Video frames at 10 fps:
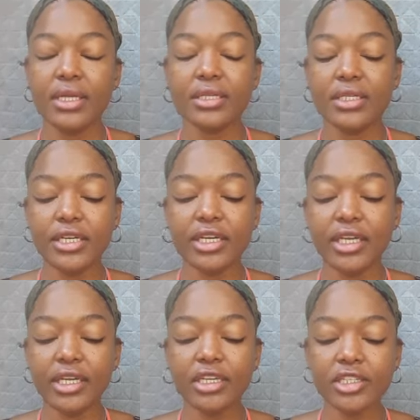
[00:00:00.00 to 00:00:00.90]
Dear
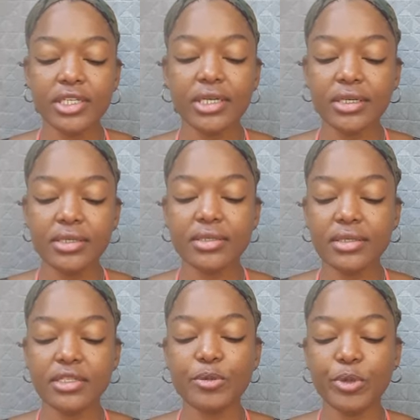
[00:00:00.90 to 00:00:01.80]

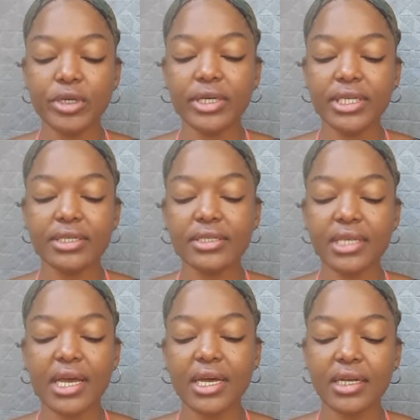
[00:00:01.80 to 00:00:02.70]
angels, spirits,
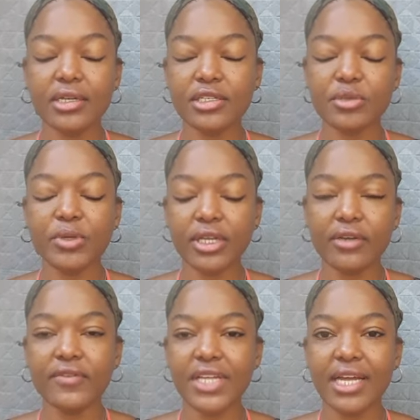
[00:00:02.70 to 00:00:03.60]
guides,
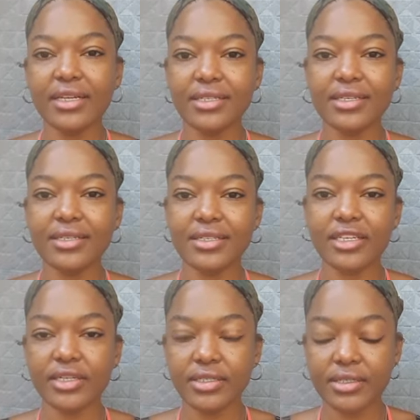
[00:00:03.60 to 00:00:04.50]
beloved
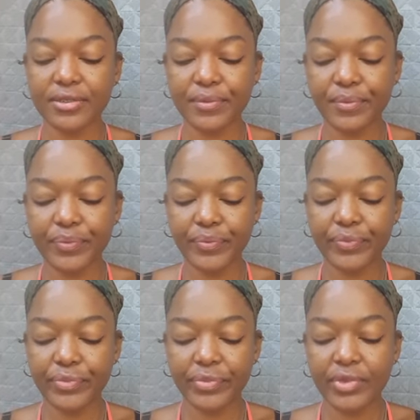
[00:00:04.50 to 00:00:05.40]
ancestors,
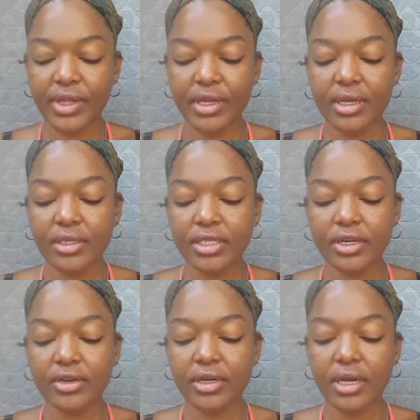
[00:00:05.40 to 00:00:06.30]

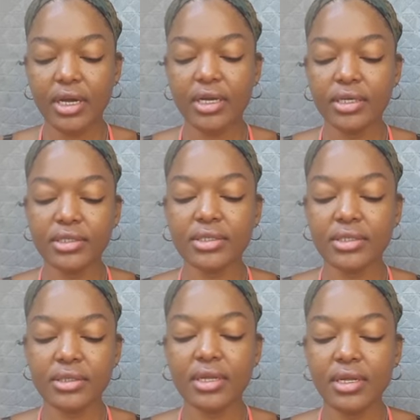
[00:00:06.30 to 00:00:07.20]
tarot cards.
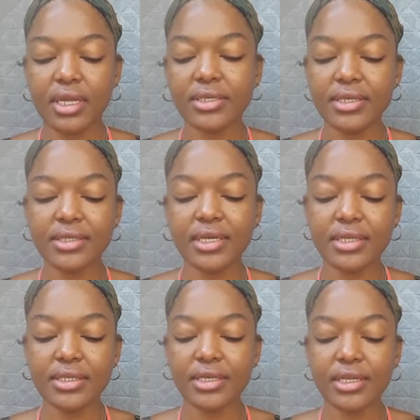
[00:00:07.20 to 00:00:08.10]
Let us
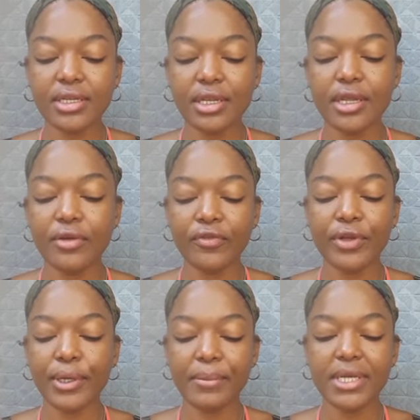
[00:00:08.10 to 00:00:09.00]
get a
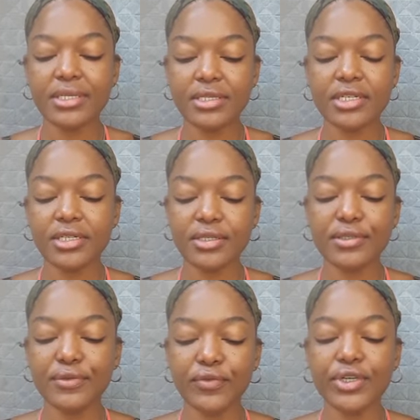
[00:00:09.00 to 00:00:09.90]
love
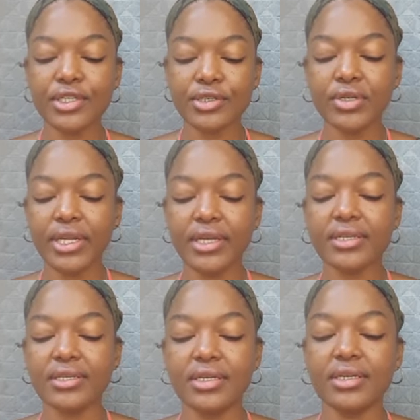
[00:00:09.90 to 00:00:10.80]
messages for zodiac
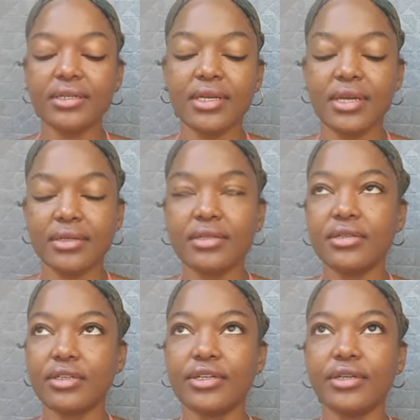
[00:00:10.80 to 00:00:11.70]
sign
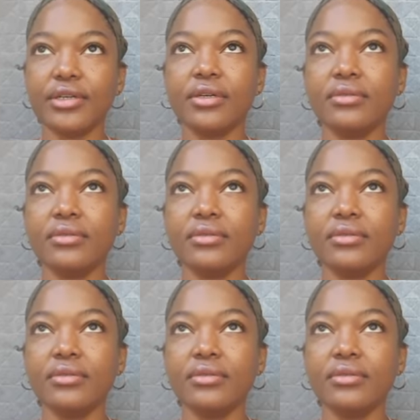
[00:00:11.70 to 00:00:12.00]
Cancer